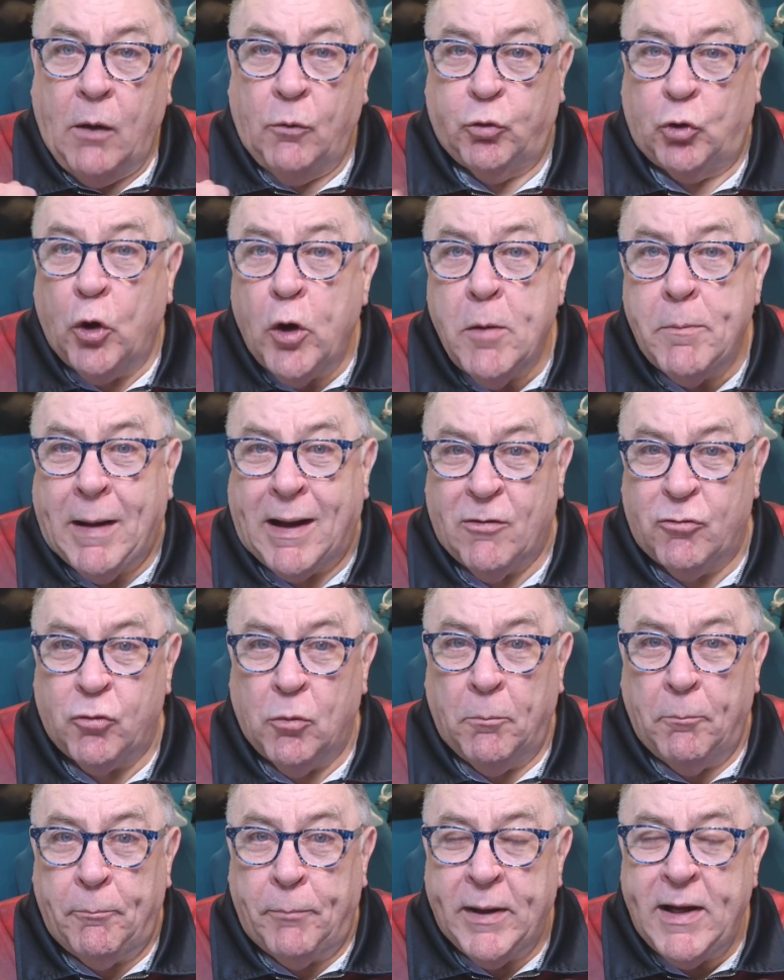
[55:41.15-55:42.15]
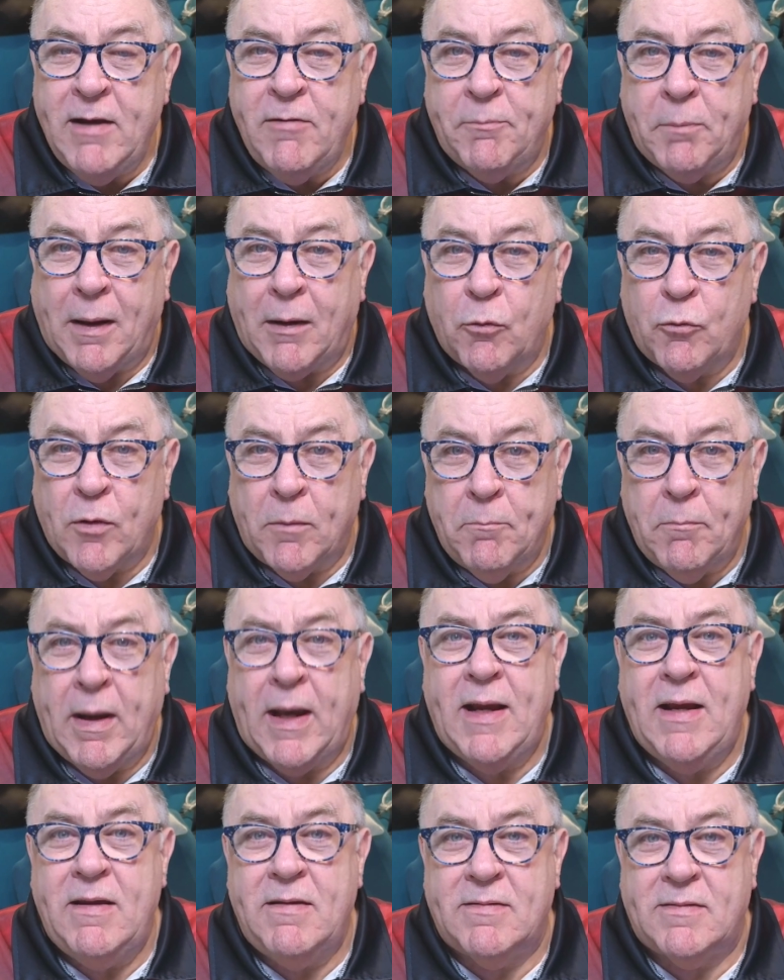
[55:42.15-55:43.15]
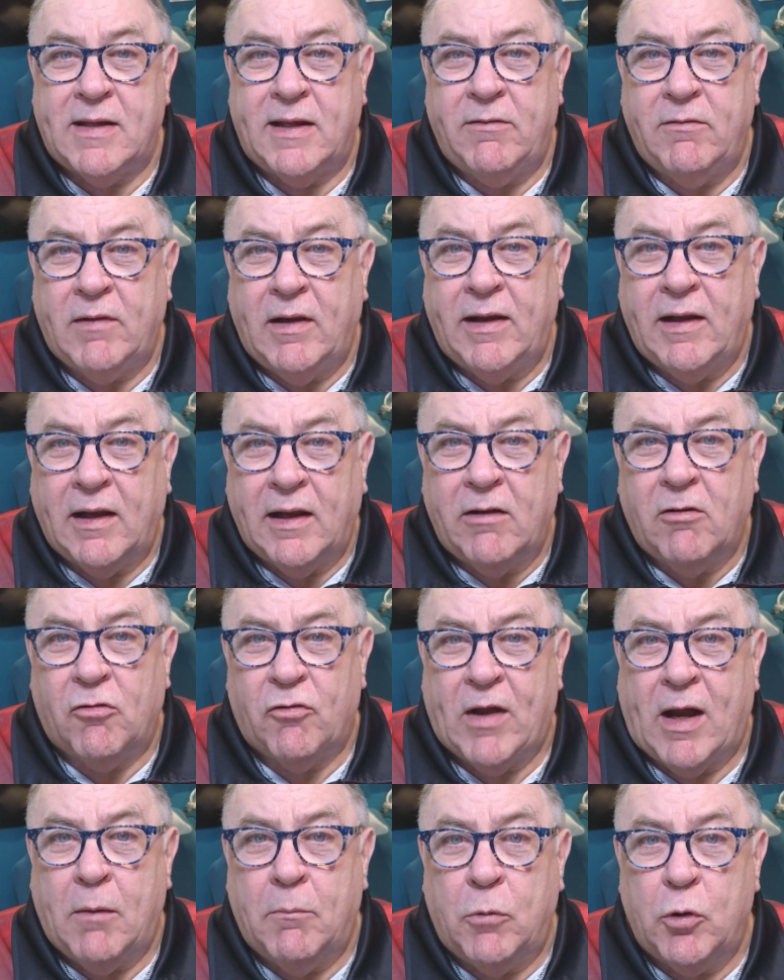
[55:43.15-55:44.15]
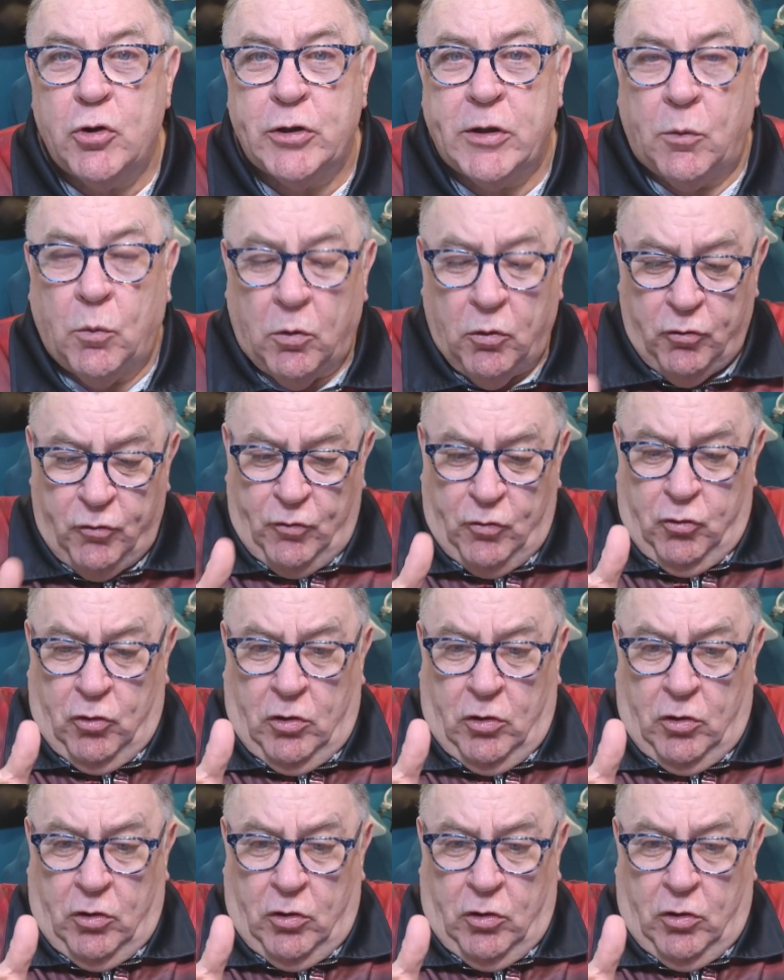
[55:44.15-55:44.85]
I was going to buy some beef, but I was amazed, even in Lidl's, how much it was.